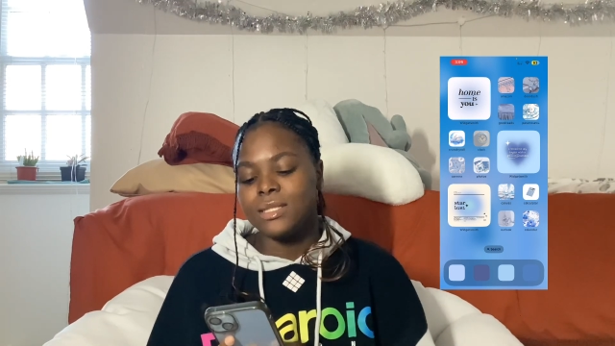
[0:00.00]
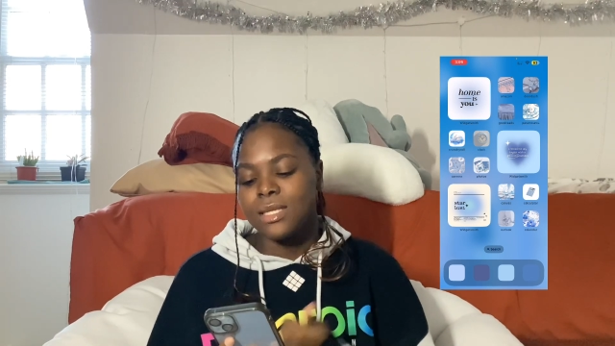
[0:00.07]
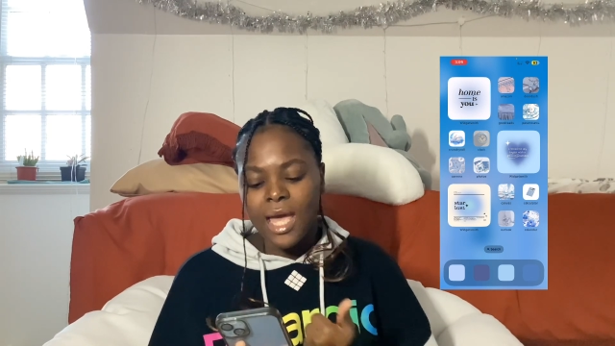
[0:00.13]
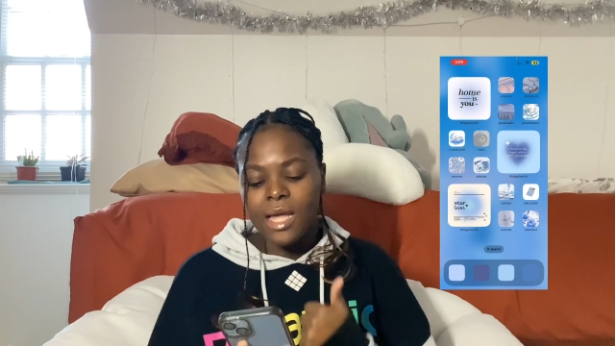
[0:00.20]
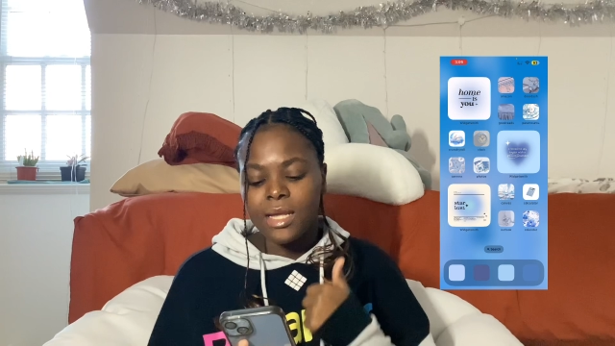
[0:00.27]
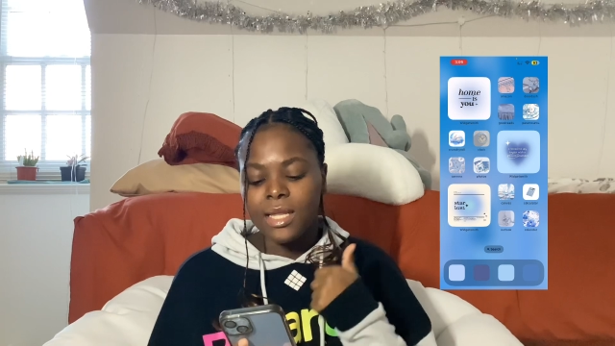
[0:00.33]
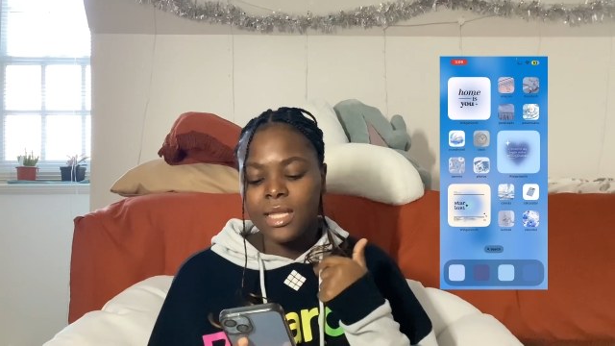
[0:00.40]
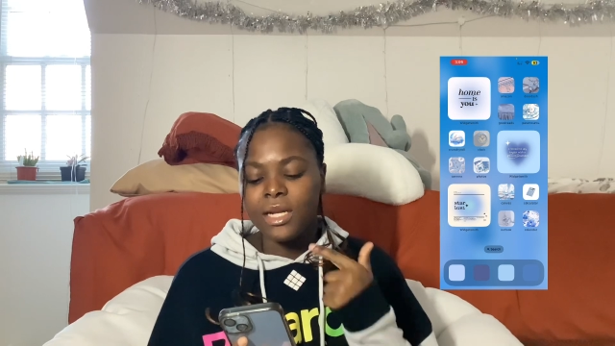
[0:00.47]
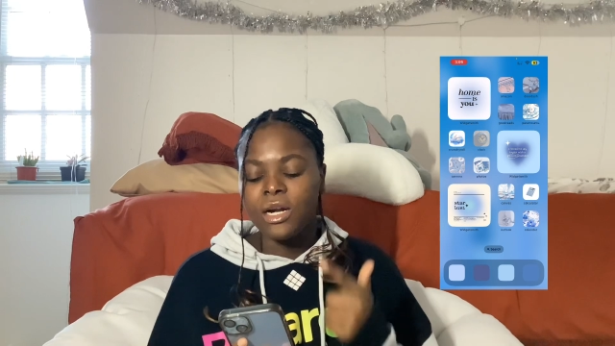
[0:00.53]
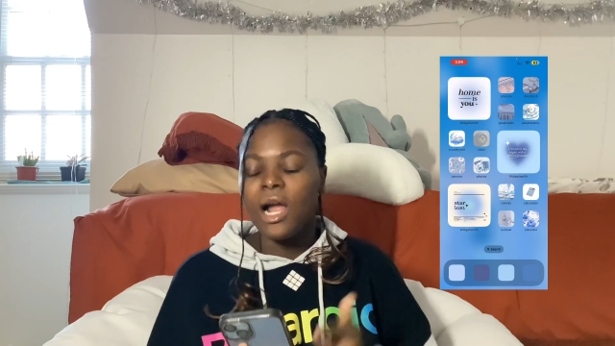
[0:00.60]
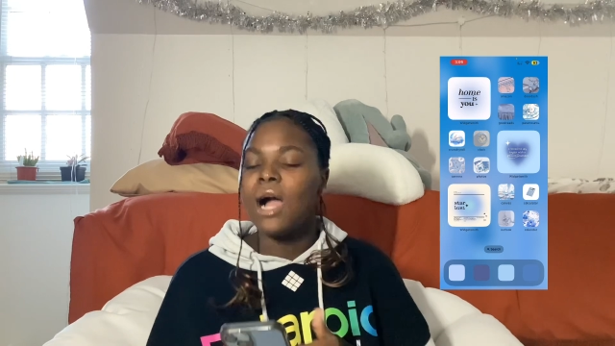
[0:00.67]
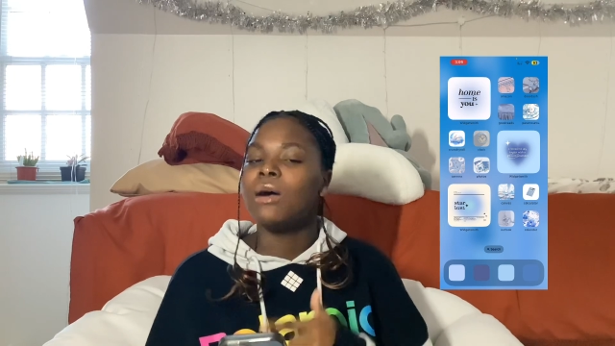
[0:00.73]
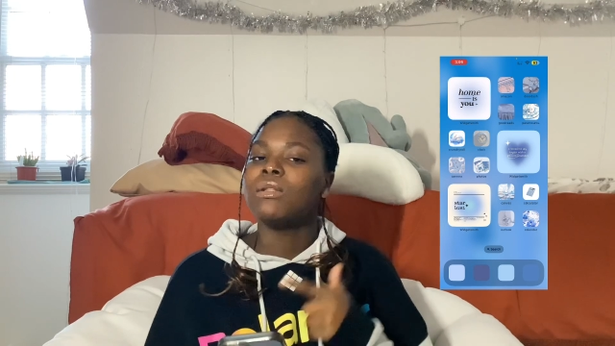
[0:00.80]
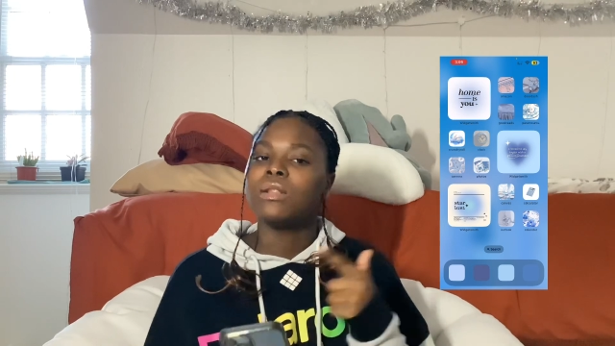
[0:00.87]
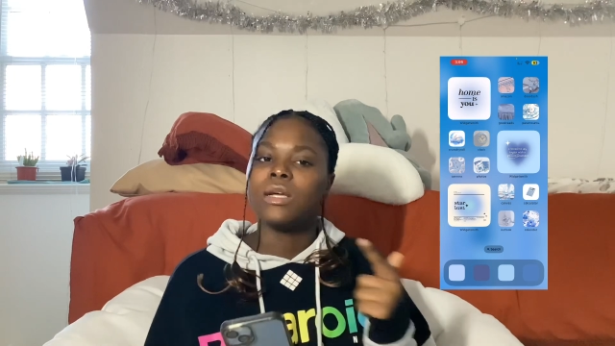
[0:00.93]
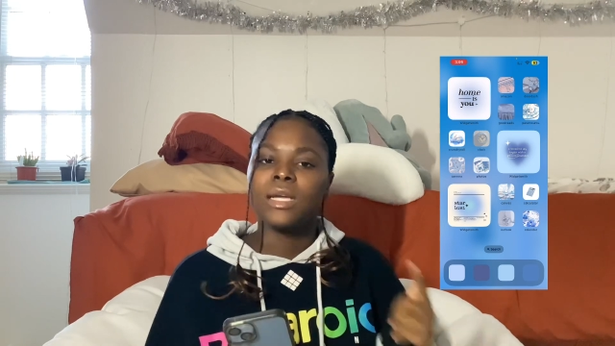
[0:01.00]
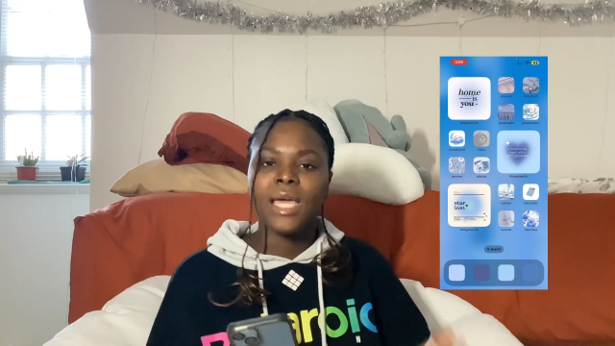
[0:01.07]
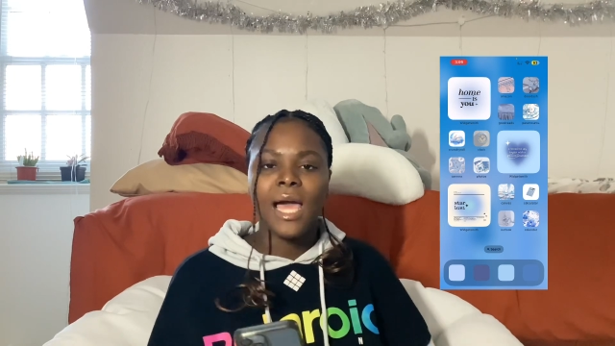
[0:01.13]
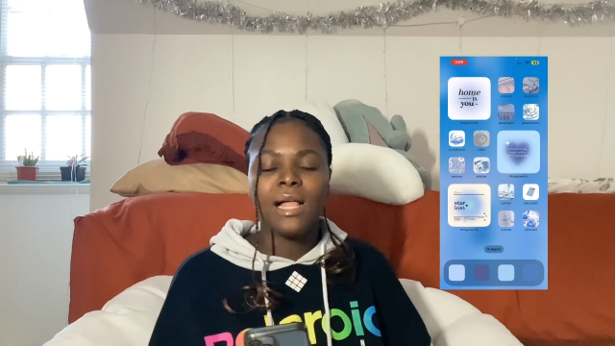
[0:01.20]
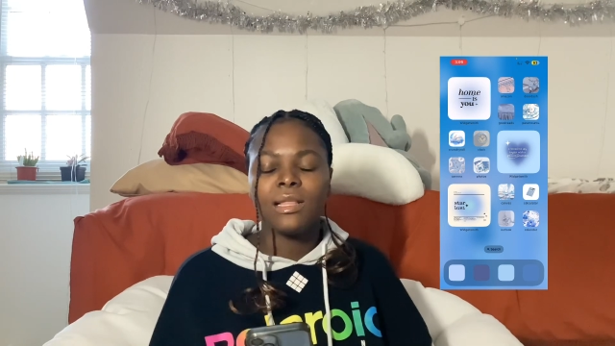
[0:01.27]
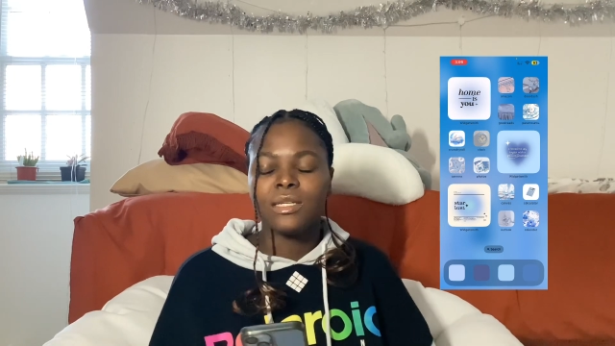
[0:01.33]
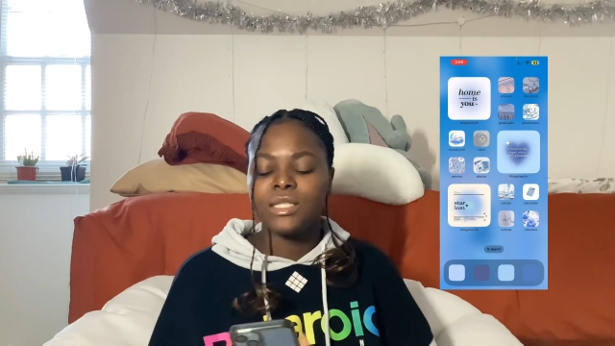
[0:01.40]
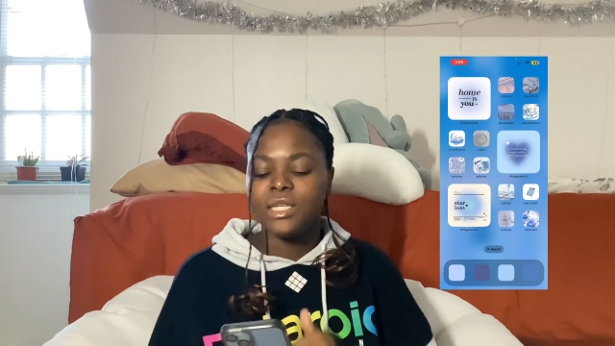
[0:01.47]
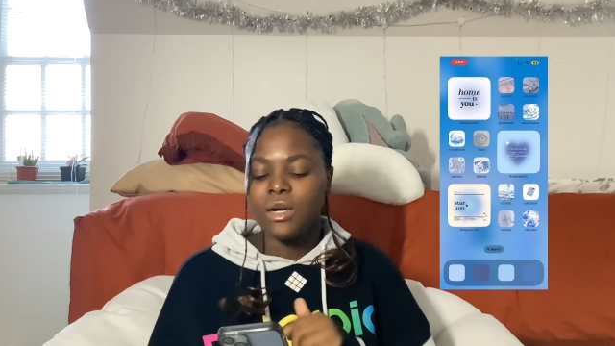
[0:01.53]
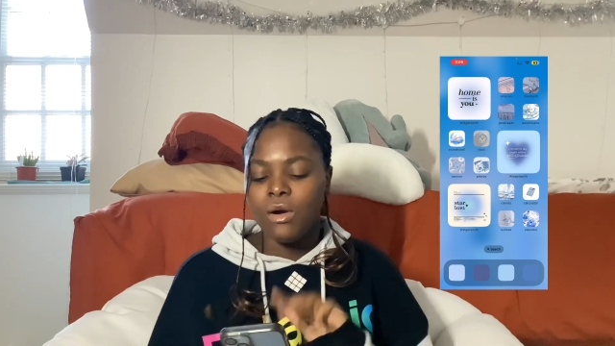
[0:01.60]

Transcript: Calculator, Outlook, Calendar.